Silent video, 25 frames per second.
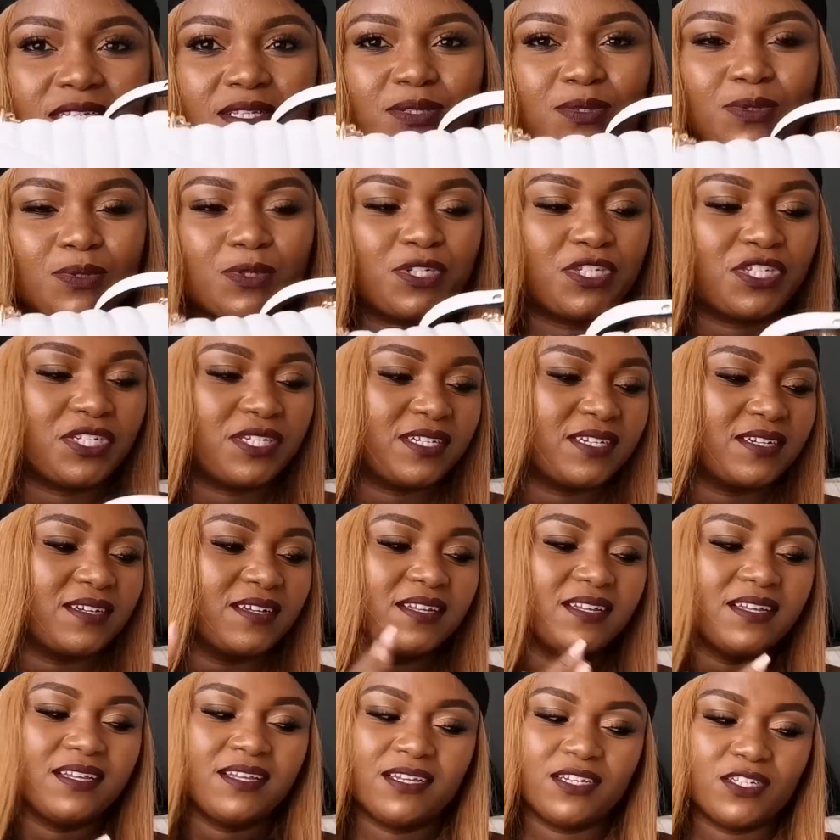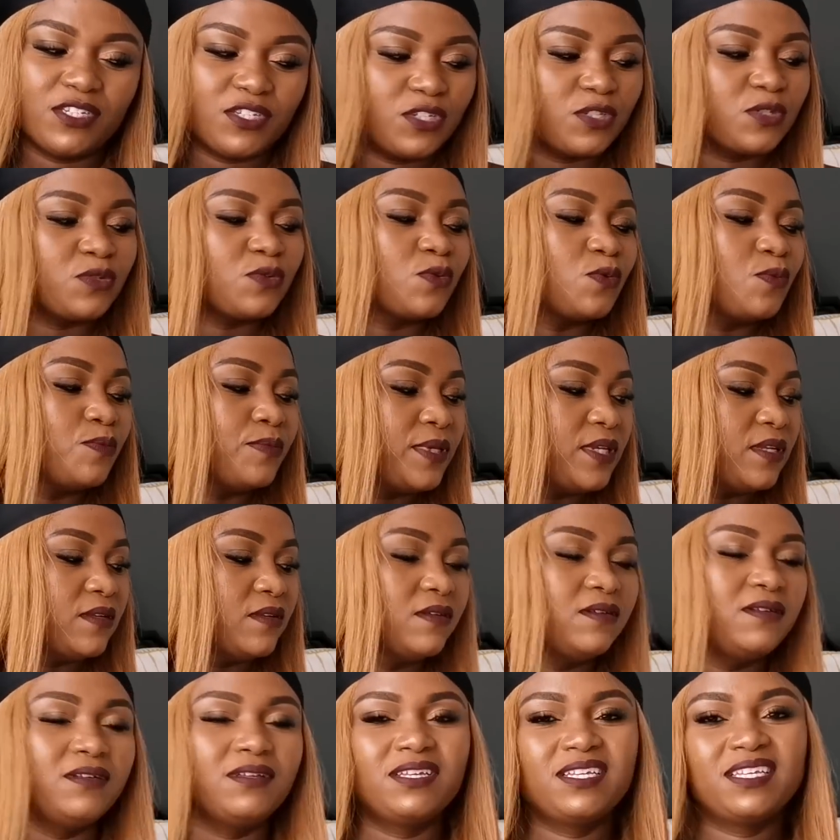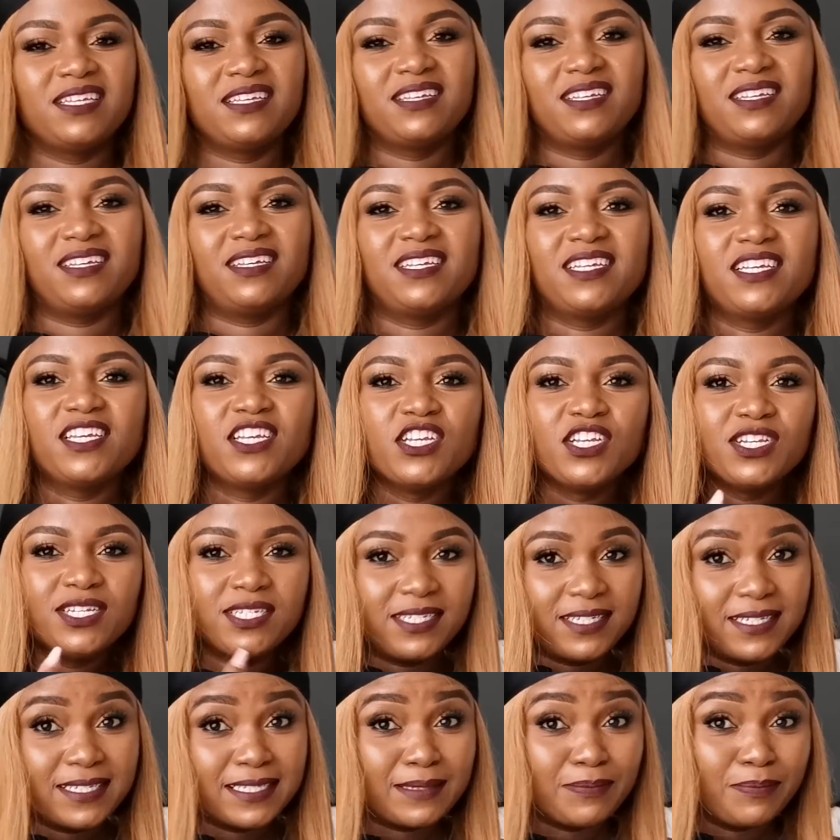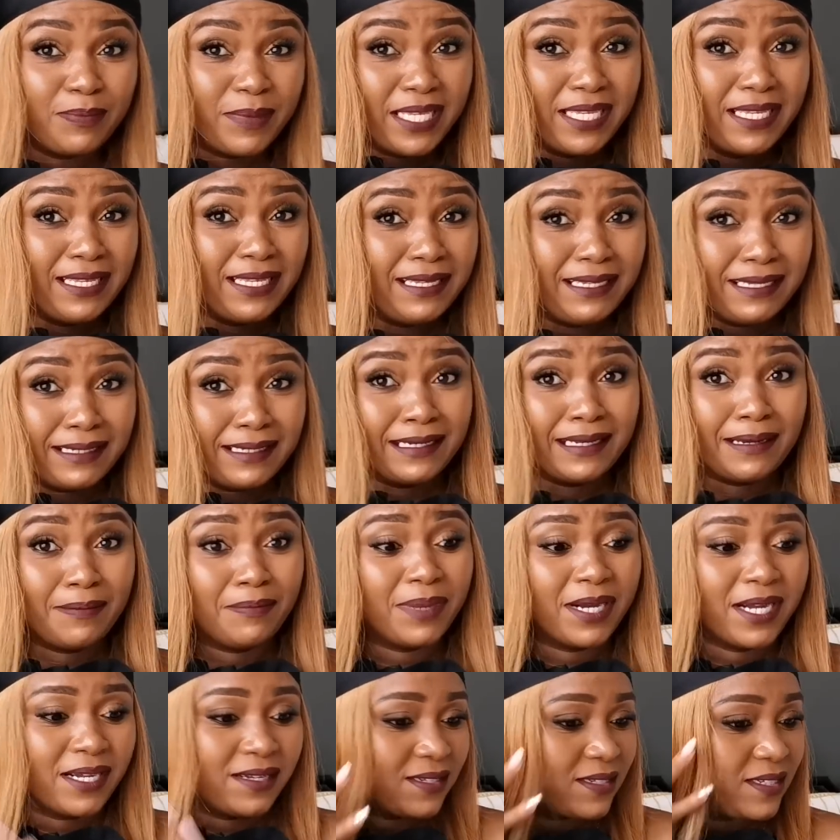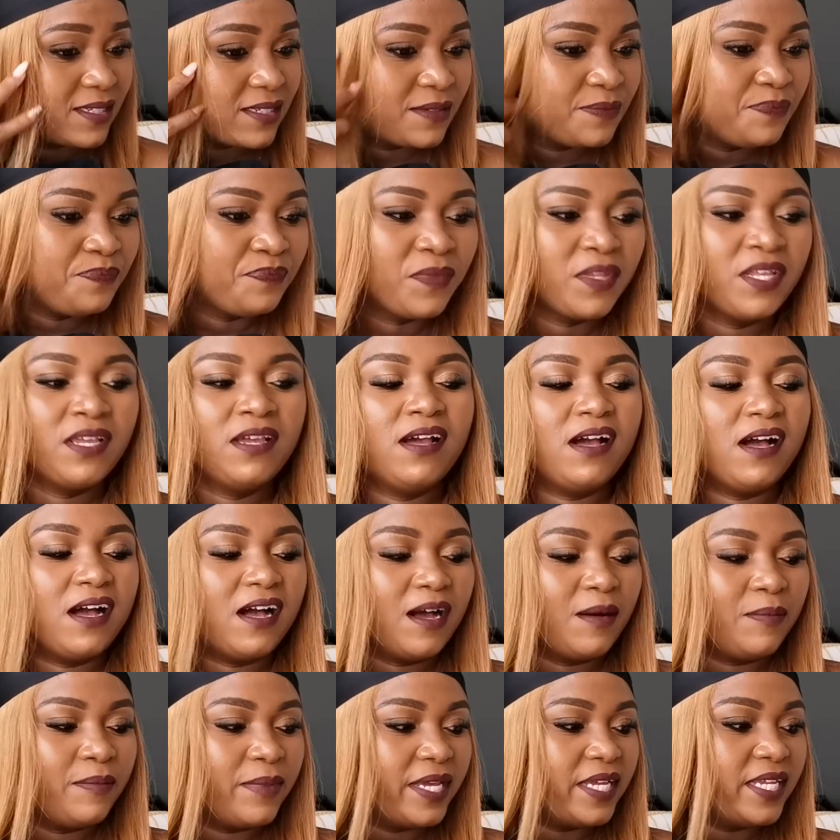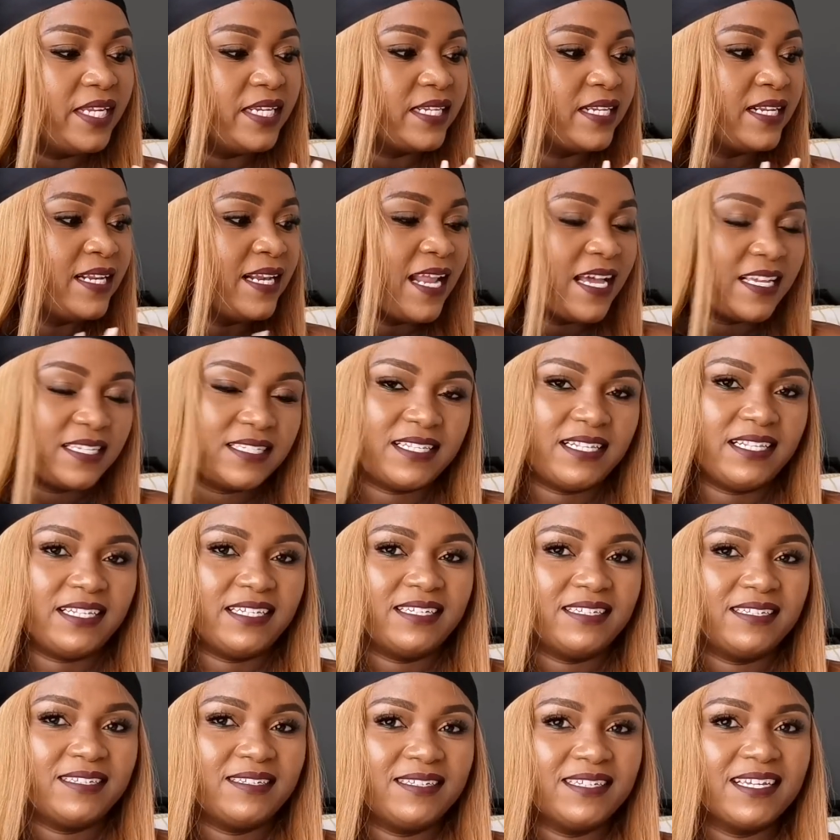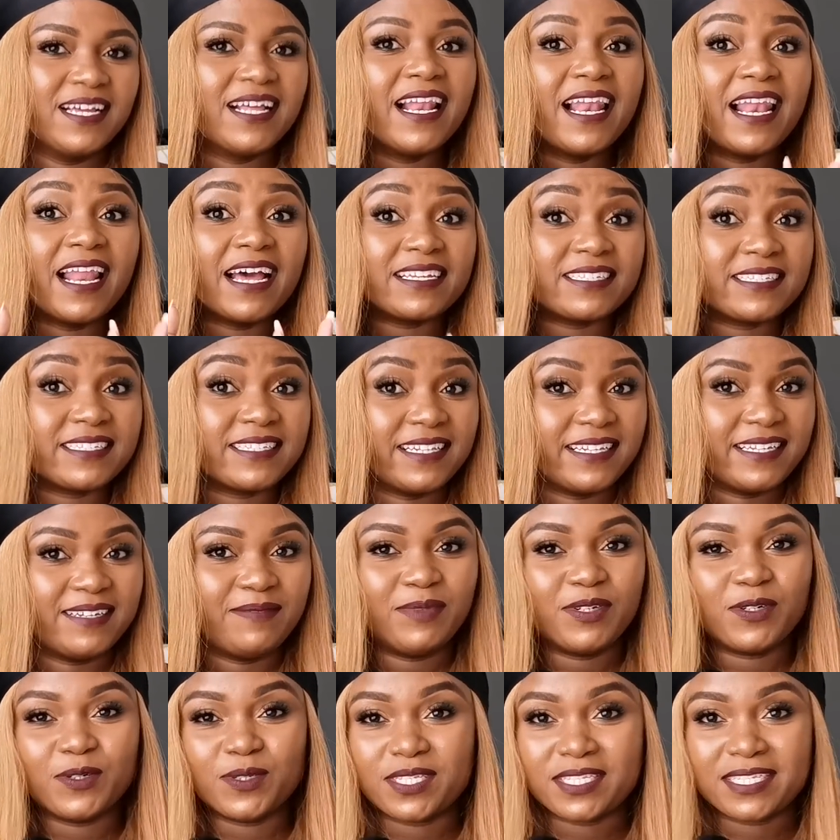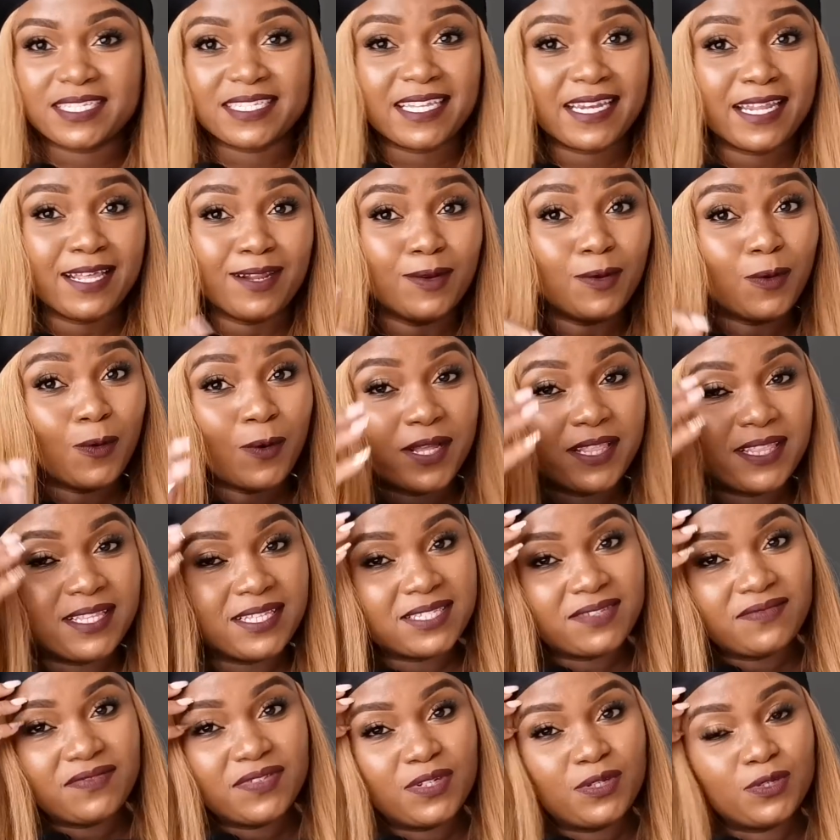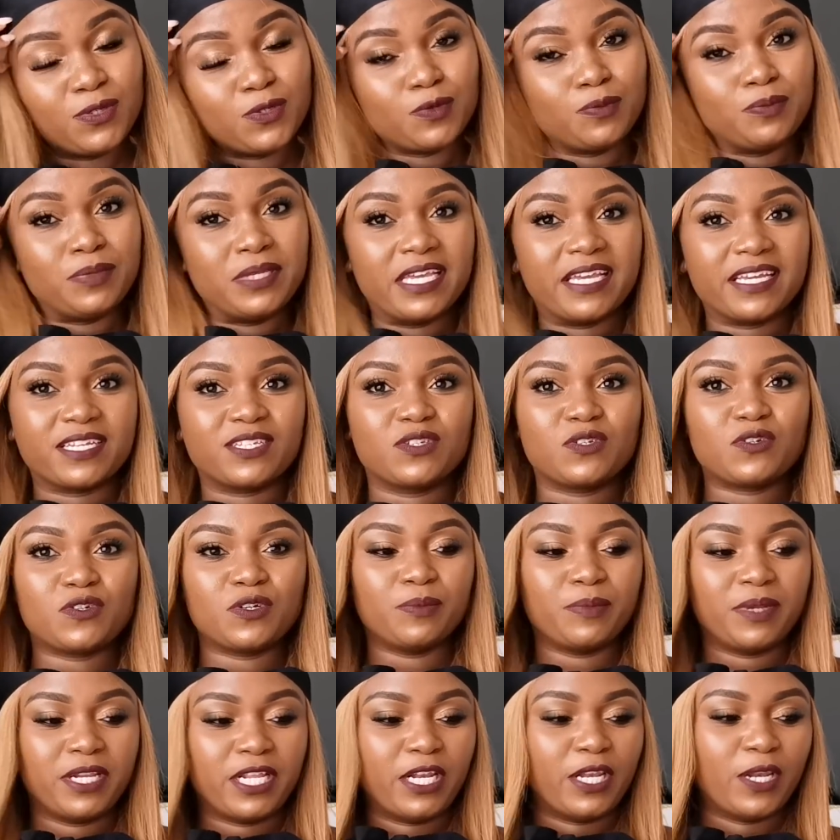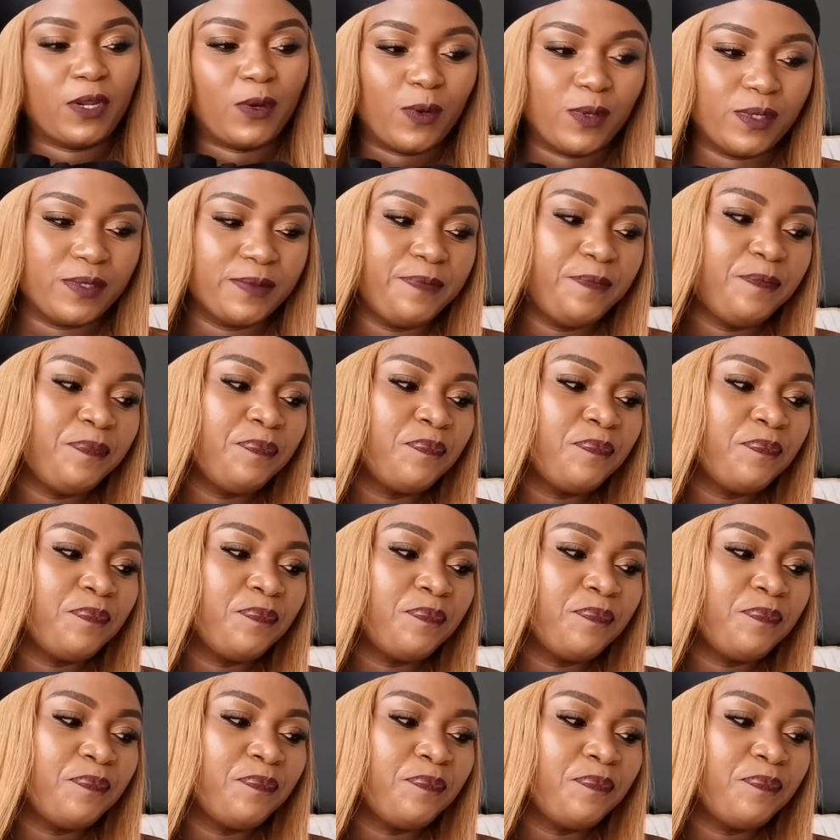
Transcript: and so chic. She's so me. She's me in a bag. And lastly, because I said I don't want this video to be extremely long,